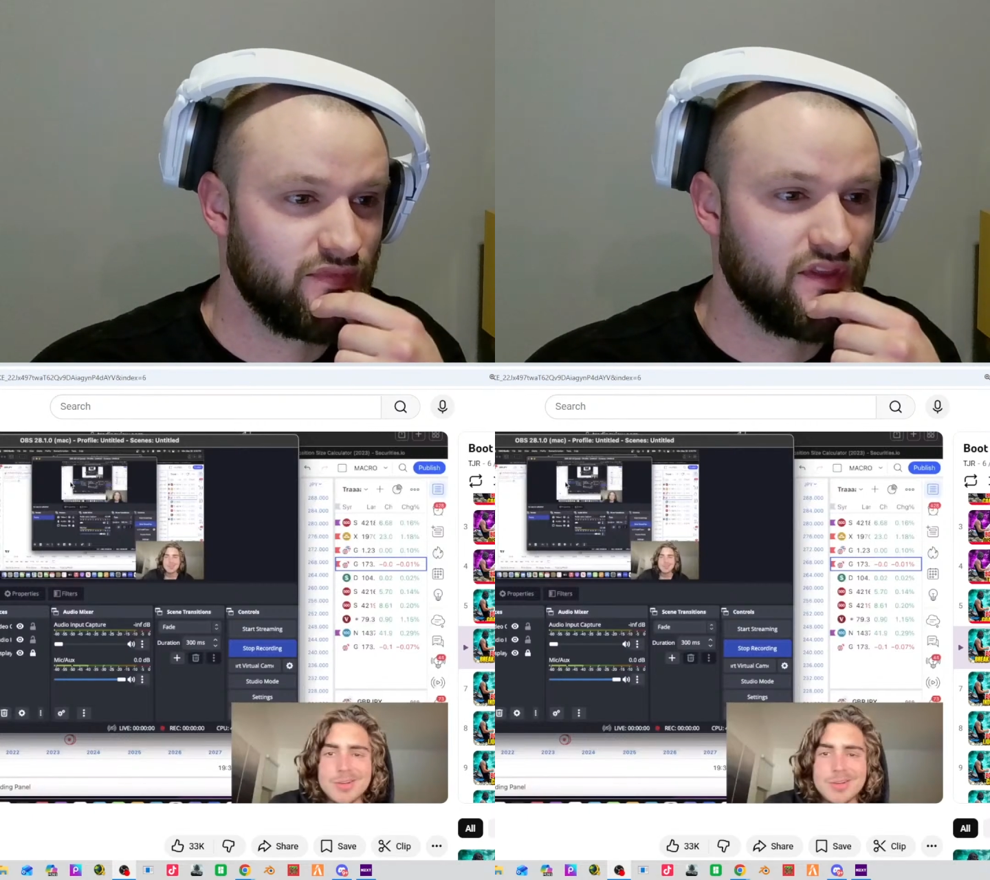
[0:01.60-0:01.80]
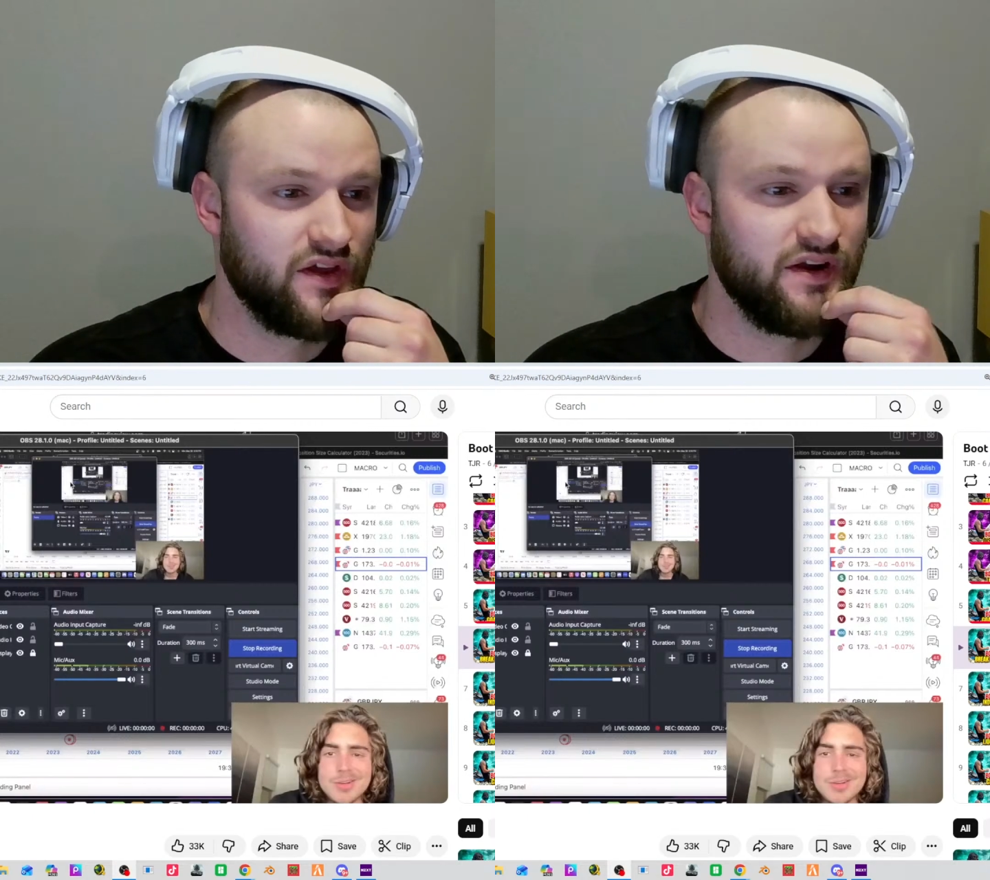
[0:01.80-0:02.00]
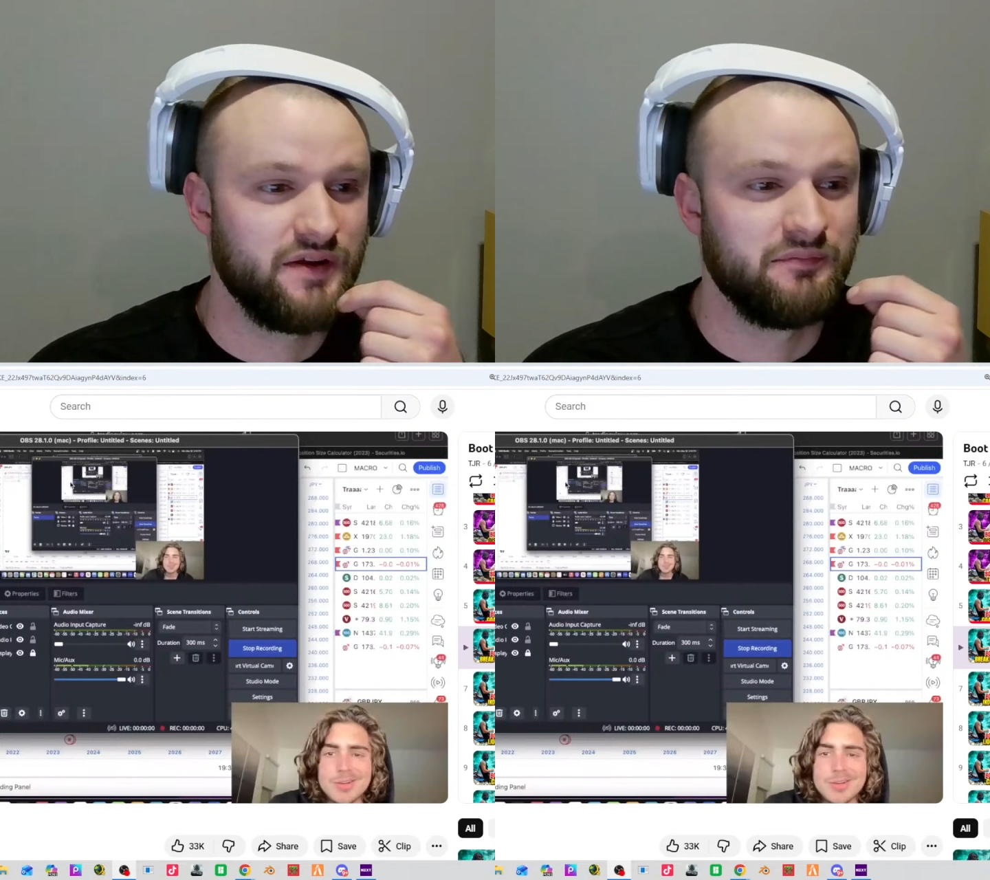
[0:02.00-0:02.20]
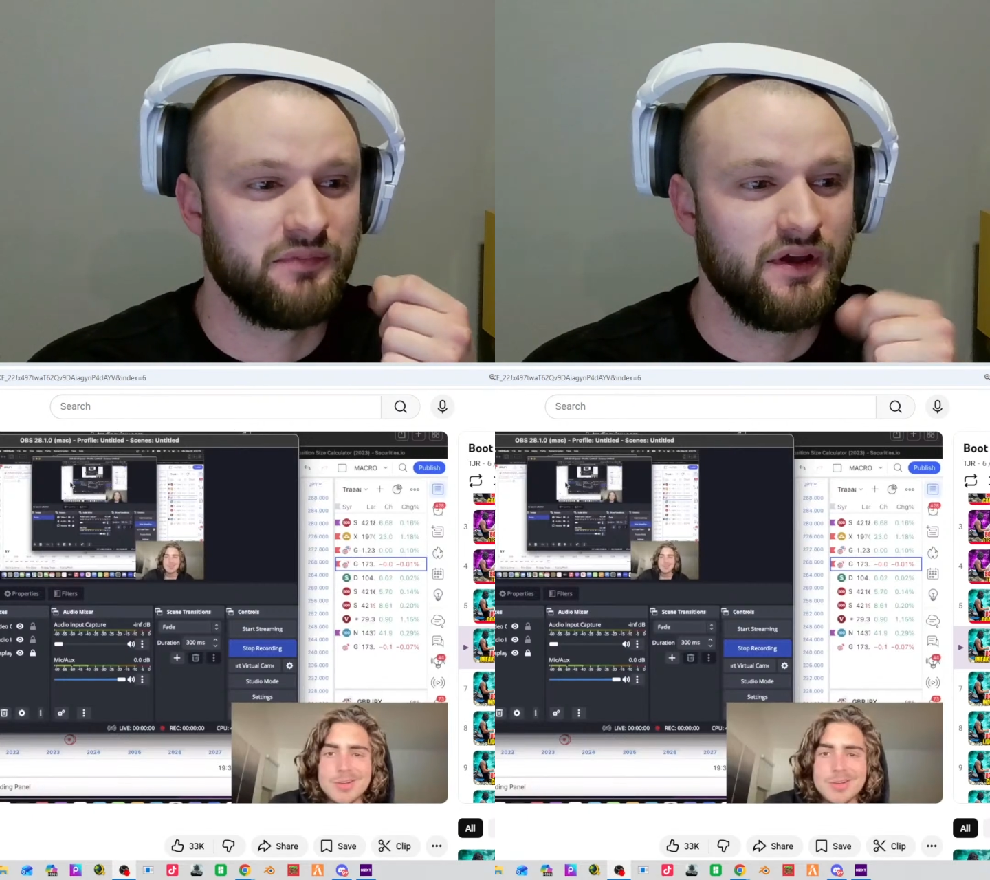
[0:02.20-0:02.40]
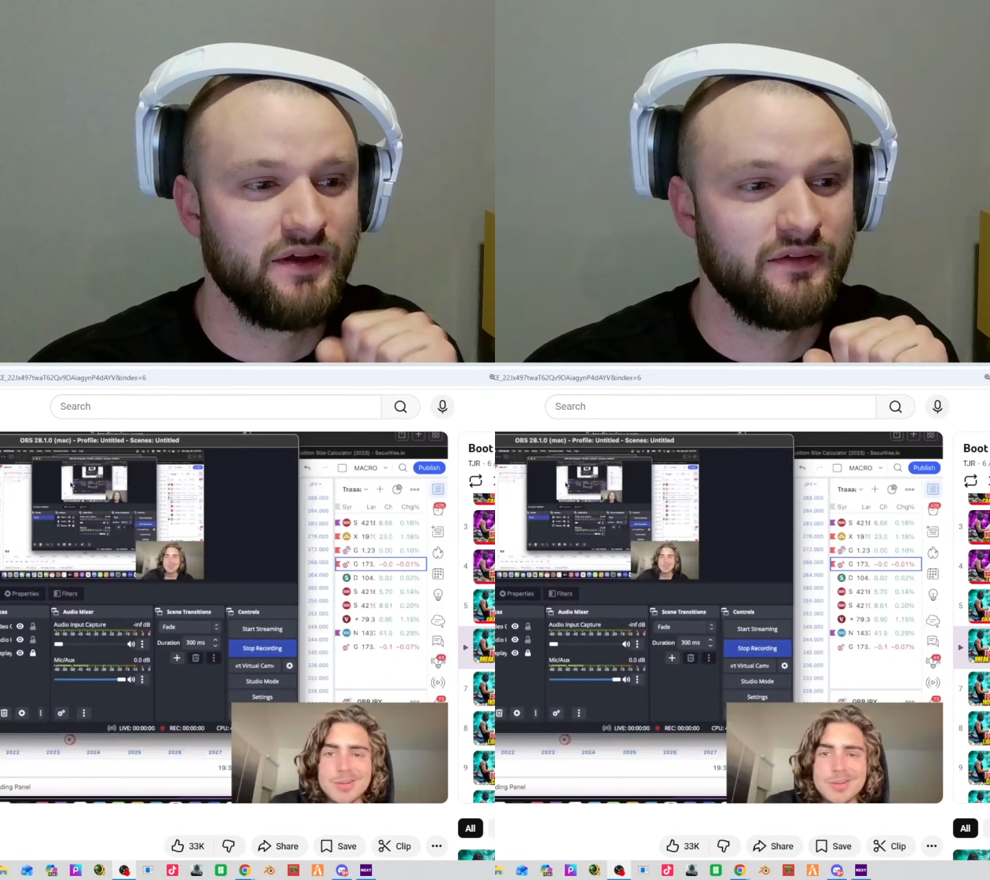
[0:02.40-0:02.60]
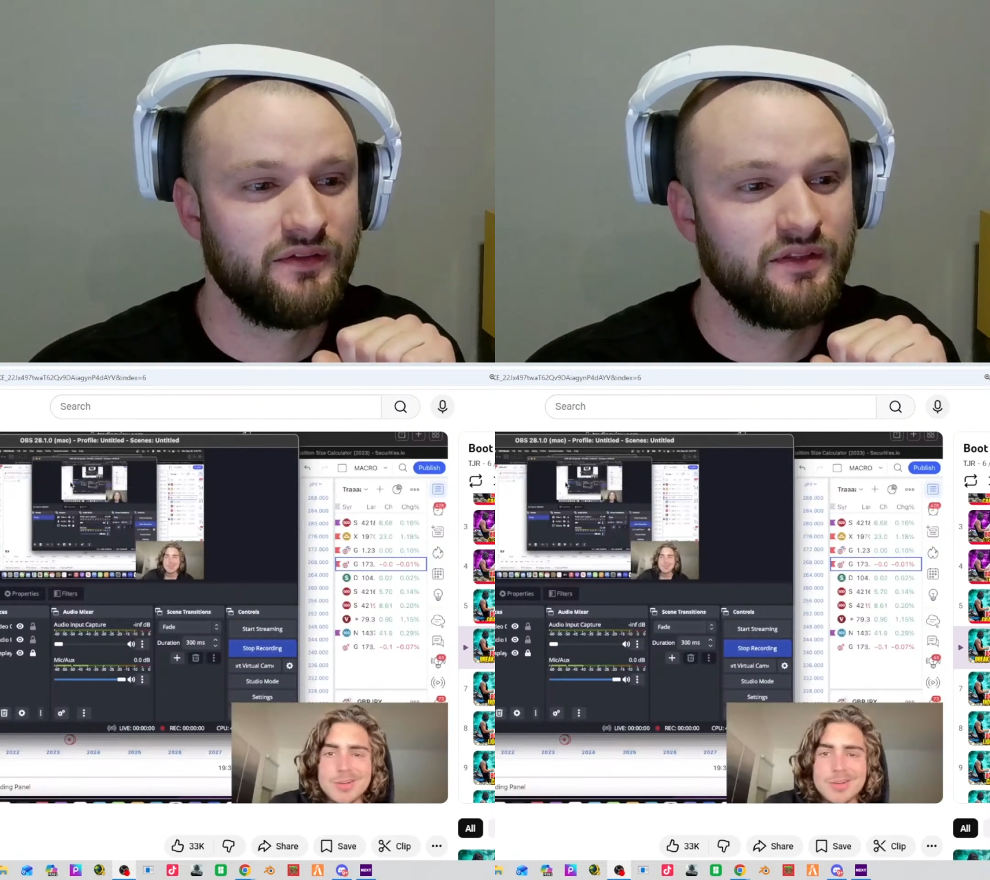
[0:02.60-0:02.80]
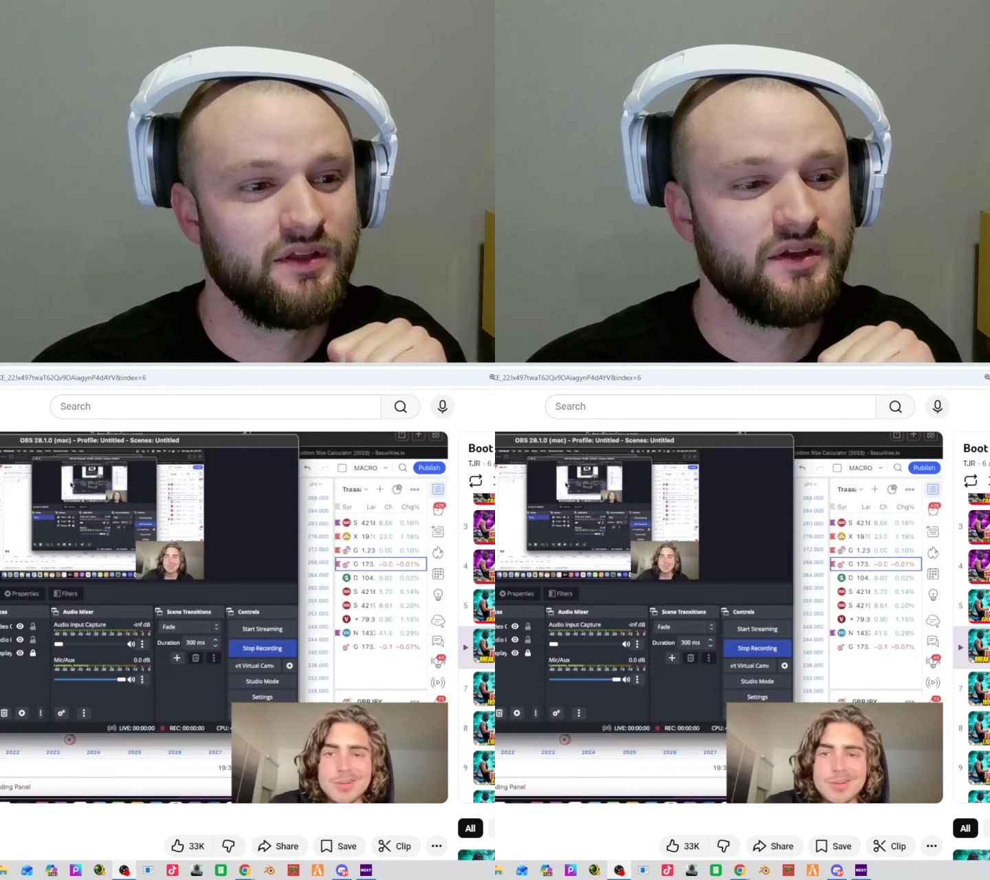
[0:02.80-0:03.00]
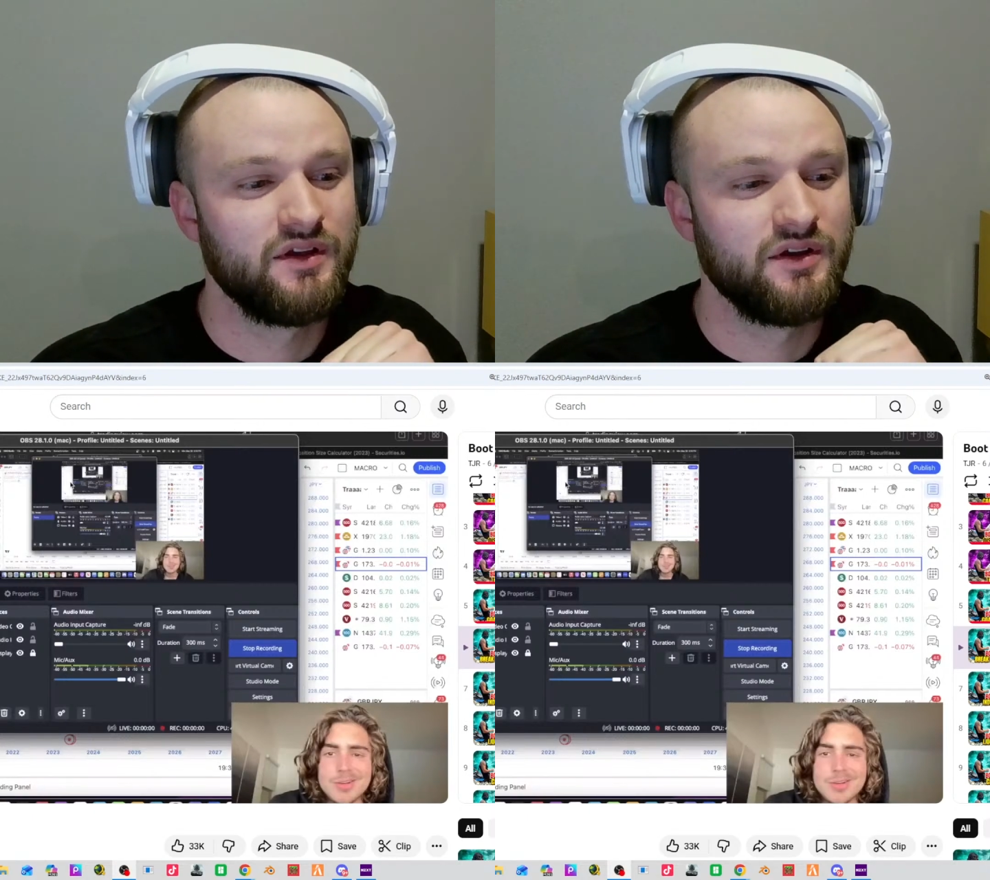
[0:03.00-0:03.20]
Alright, bet.
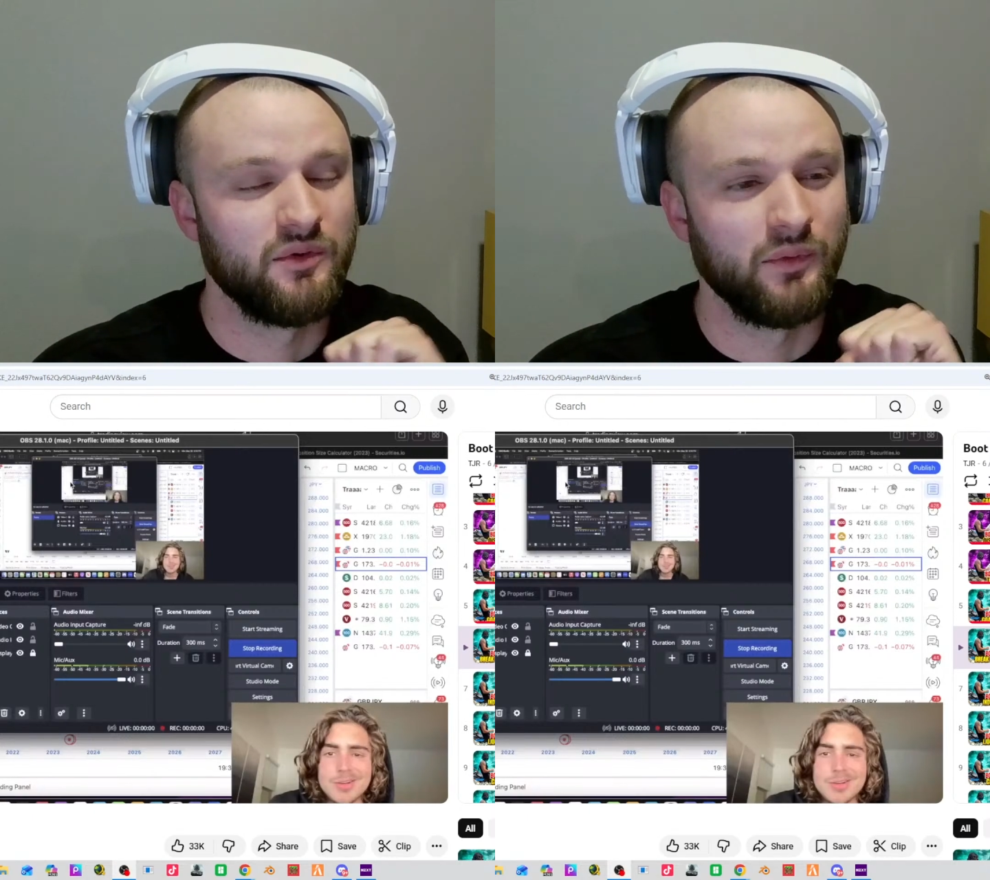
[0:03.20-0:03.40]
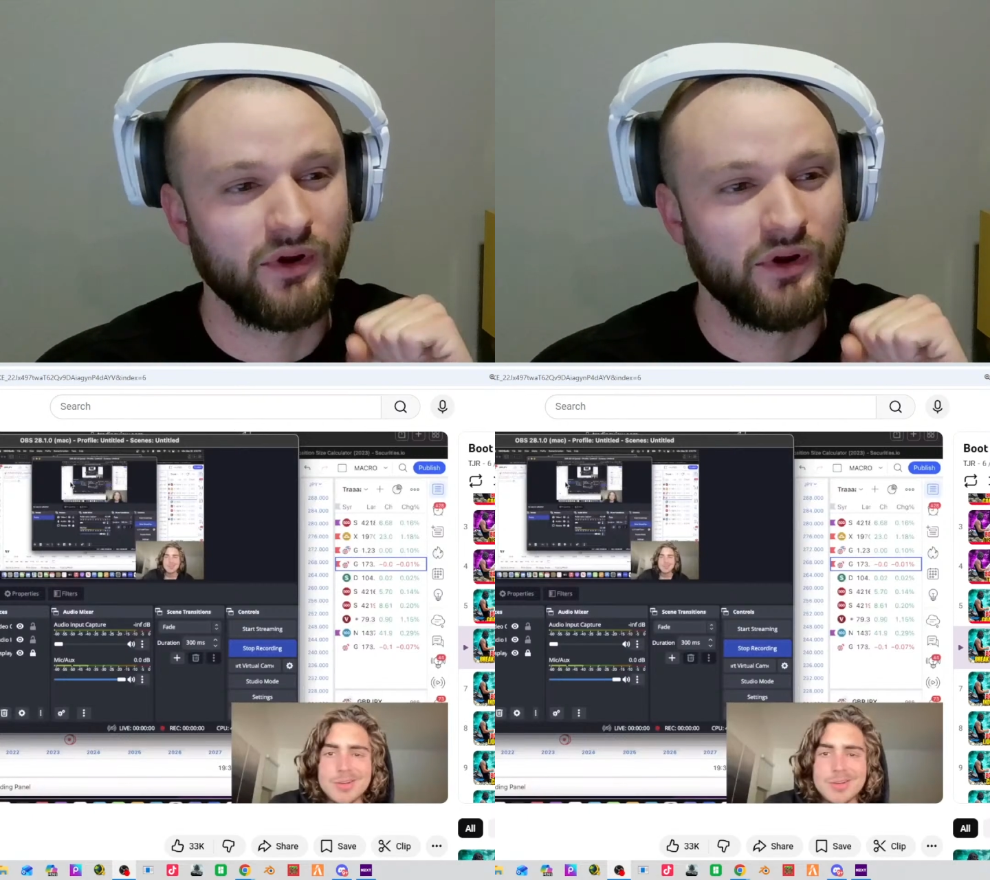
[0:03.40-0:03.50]
We